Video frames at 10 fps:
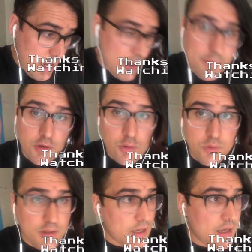gonna go to
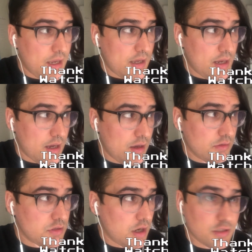work and
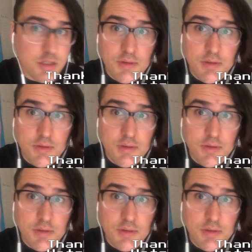I'll talk to you